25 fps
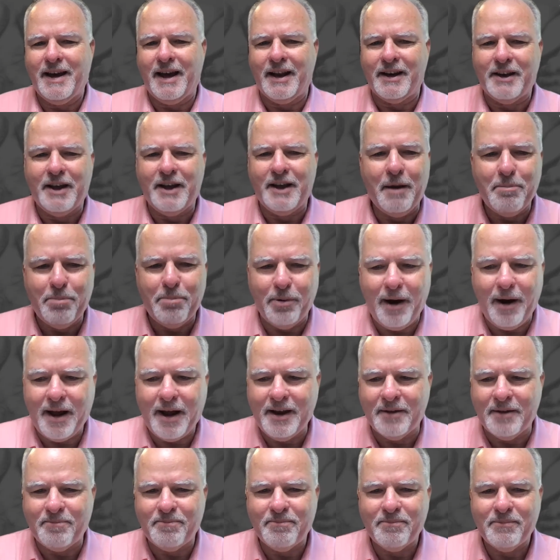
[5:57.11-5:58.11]
And keep
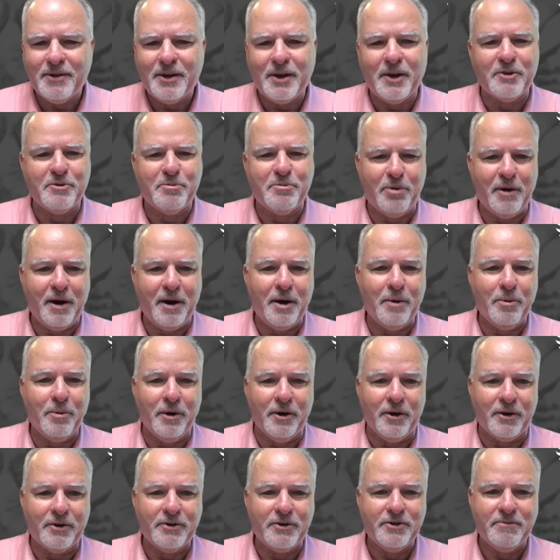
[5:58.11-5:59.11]
praying because prayer
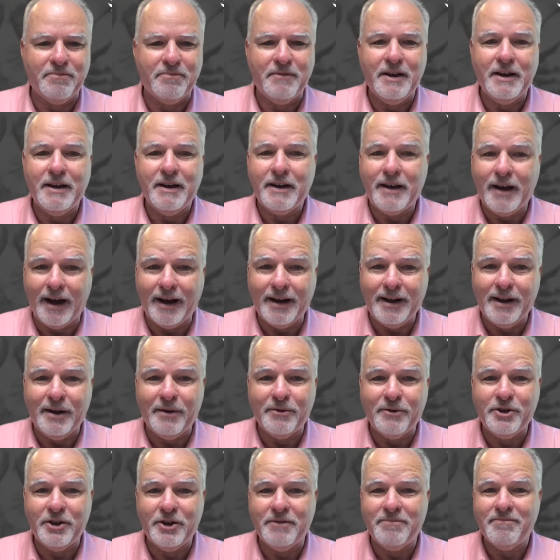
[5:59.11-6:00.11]
works. God
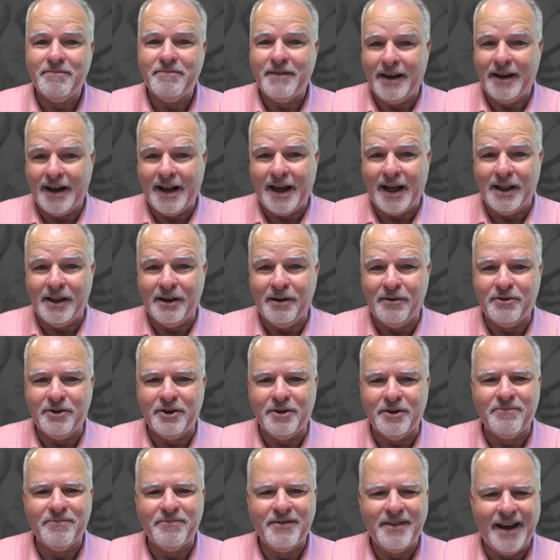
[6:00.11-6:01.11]
loves you and I love
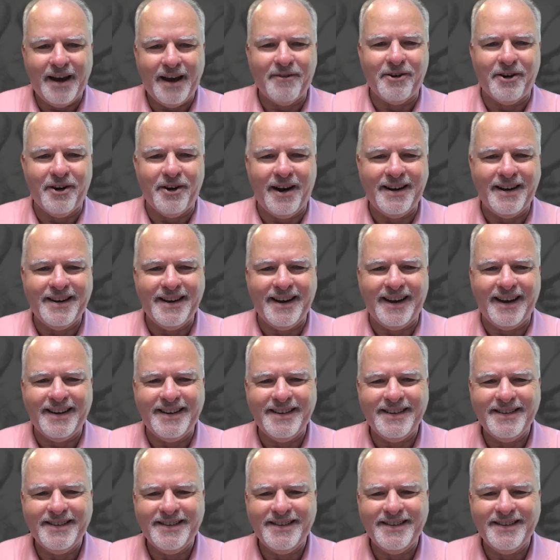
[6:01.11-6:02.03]
you. Have a great day.